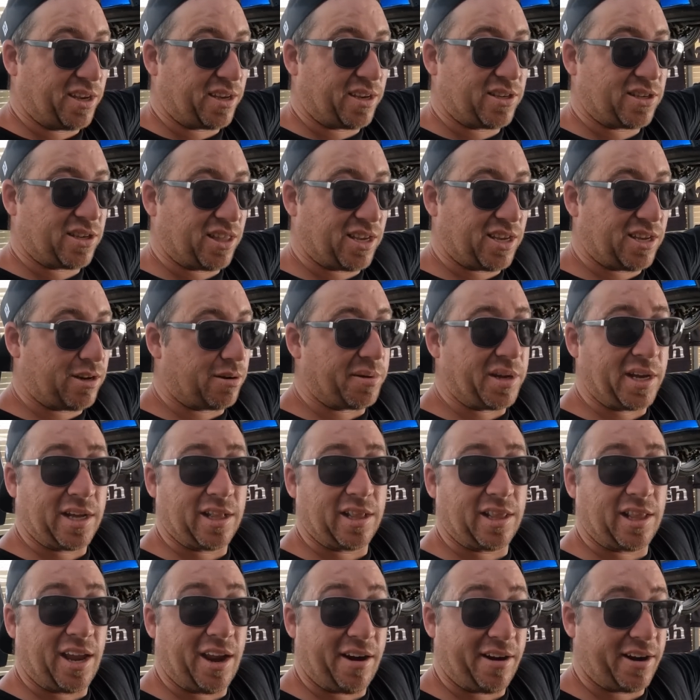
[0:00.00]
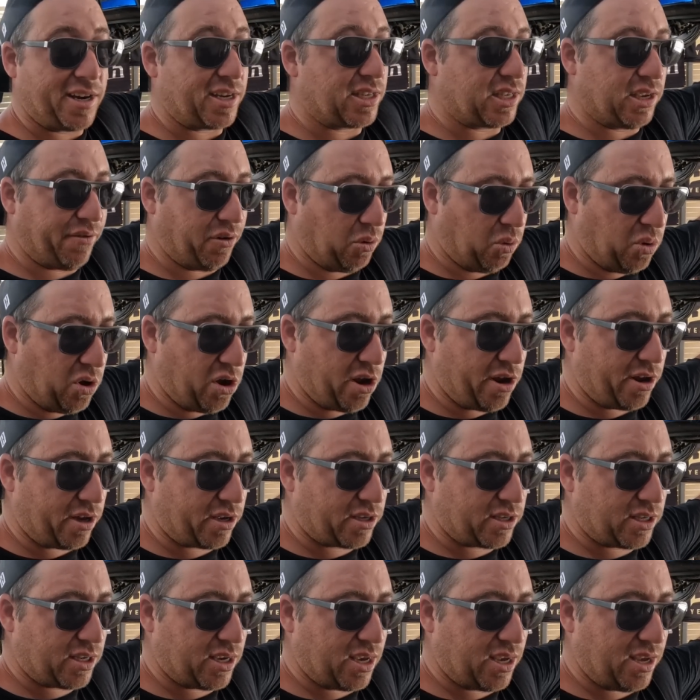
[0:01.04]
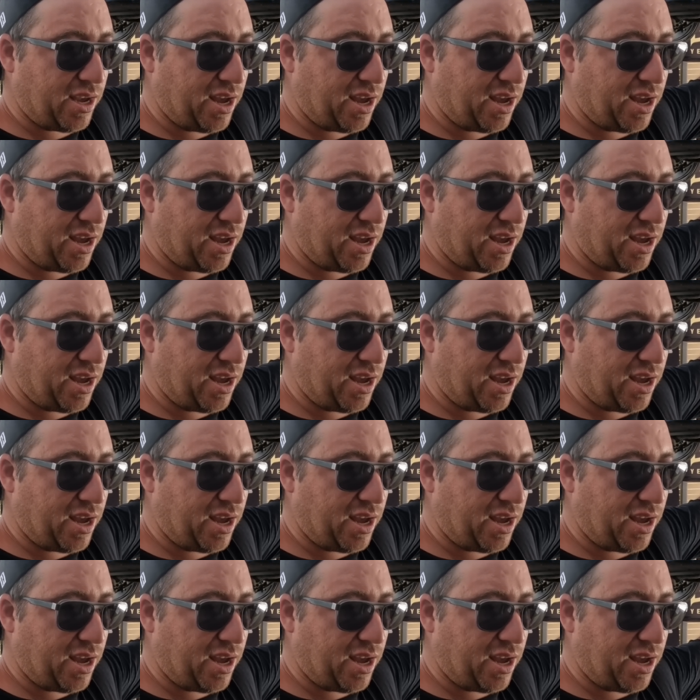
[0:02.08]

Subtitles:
because I think it'll be hilarious if it works.